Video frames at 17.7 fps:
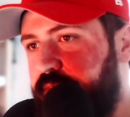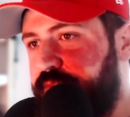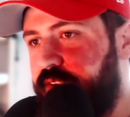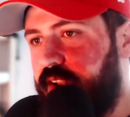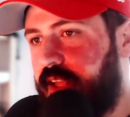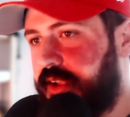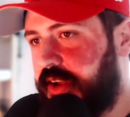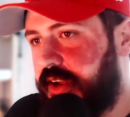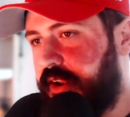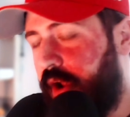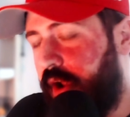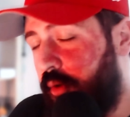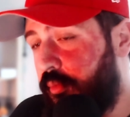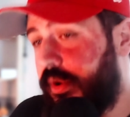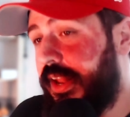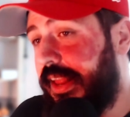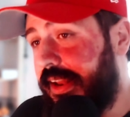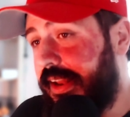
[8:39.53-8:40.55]
feel like I don't
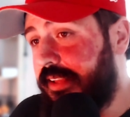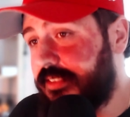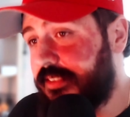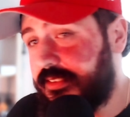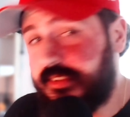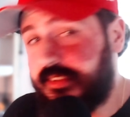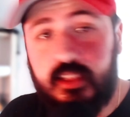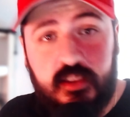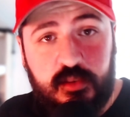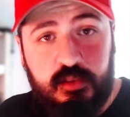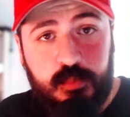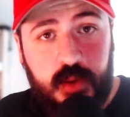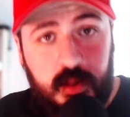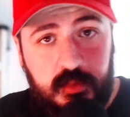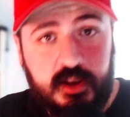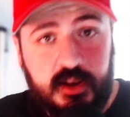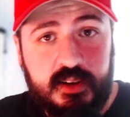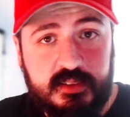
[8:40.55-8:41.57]
really need to say this, but
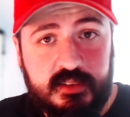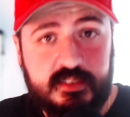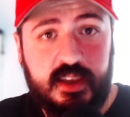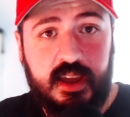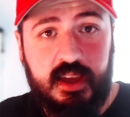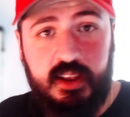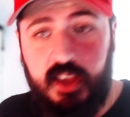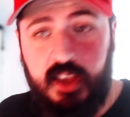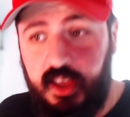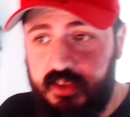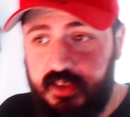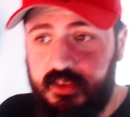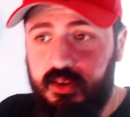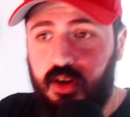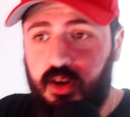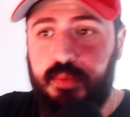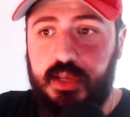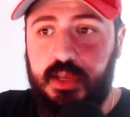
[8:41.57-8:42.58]
I'm going to say it. You
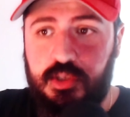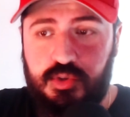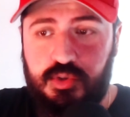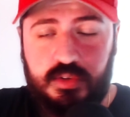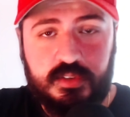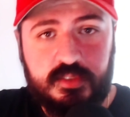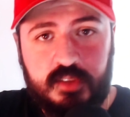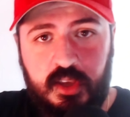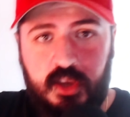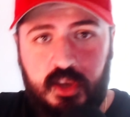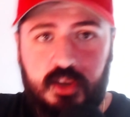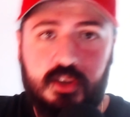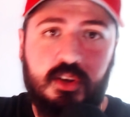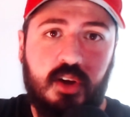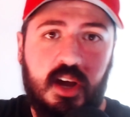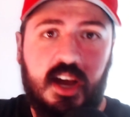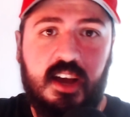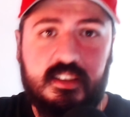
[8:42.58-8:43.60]
got Pinterest, you
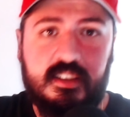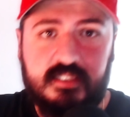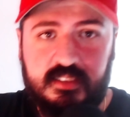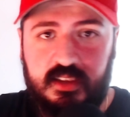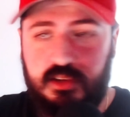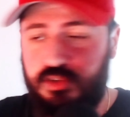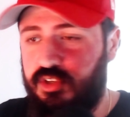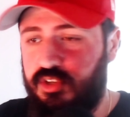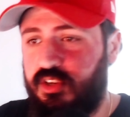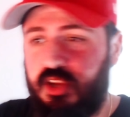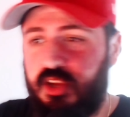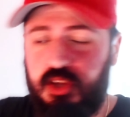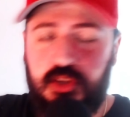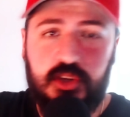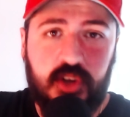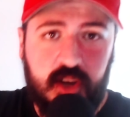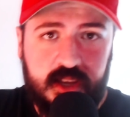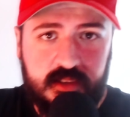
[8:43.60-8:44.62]
got ArtStation,
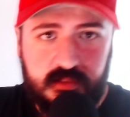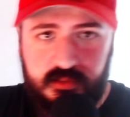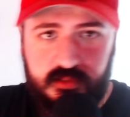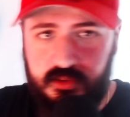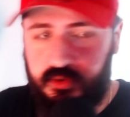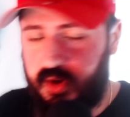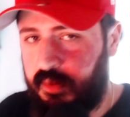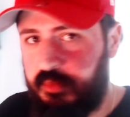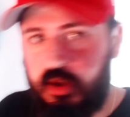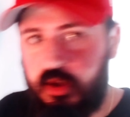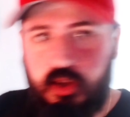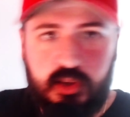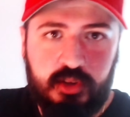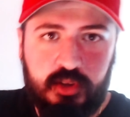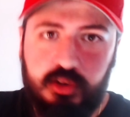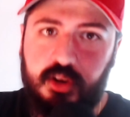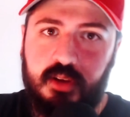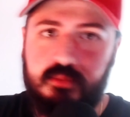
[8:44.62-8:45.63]
you got Instagram,
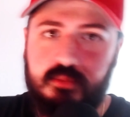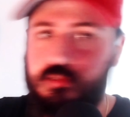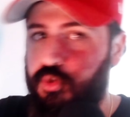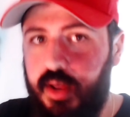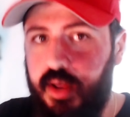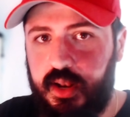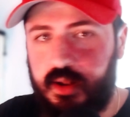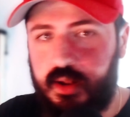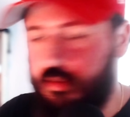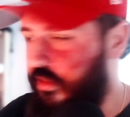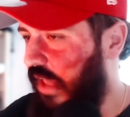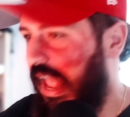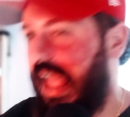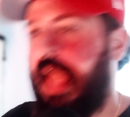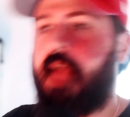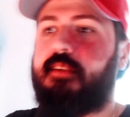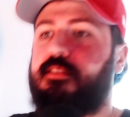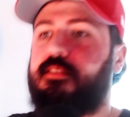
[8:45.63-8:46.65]
you got Twitter,
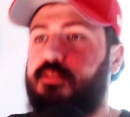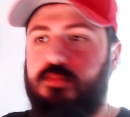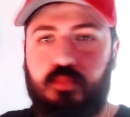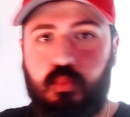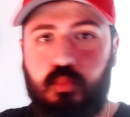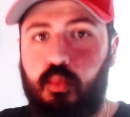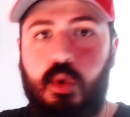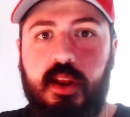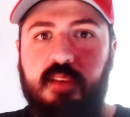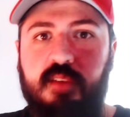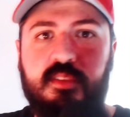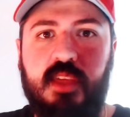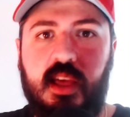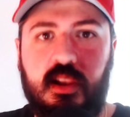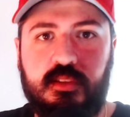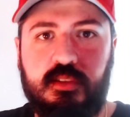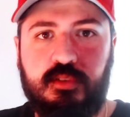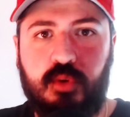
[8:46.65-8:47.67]
X, whatever the
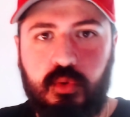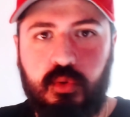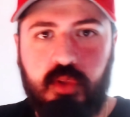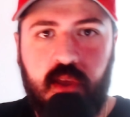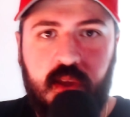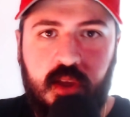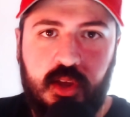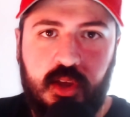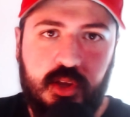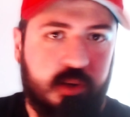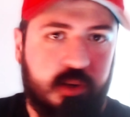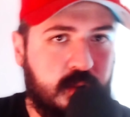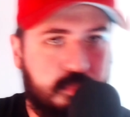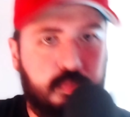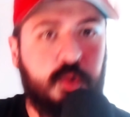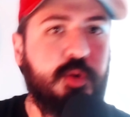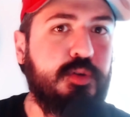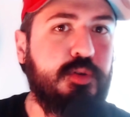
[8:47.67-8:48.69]
hell it's called. You got
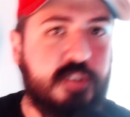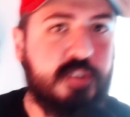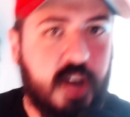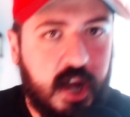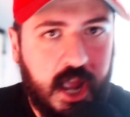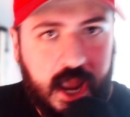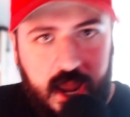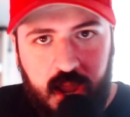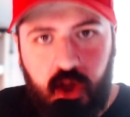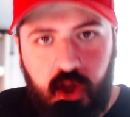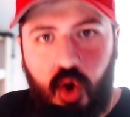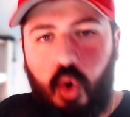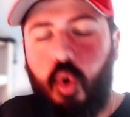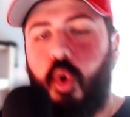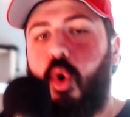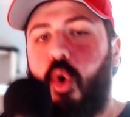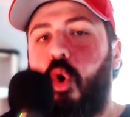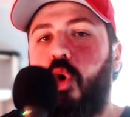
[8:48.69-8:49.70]
Blue Sky.
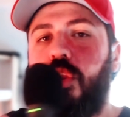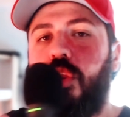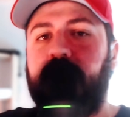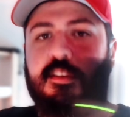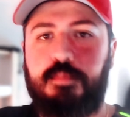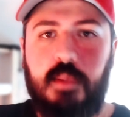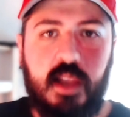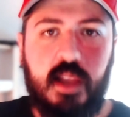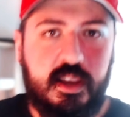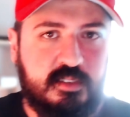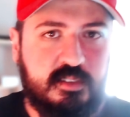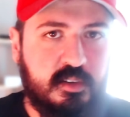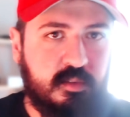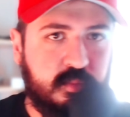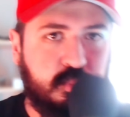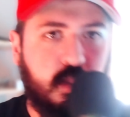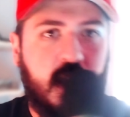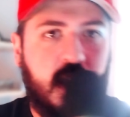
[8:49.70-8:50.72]
All these
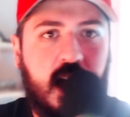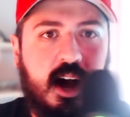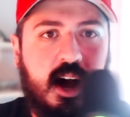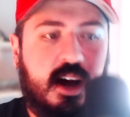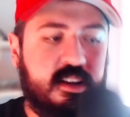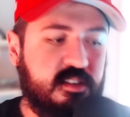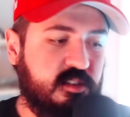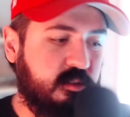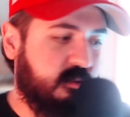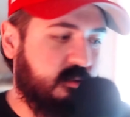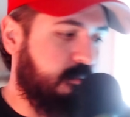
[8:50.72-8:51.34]
places where artists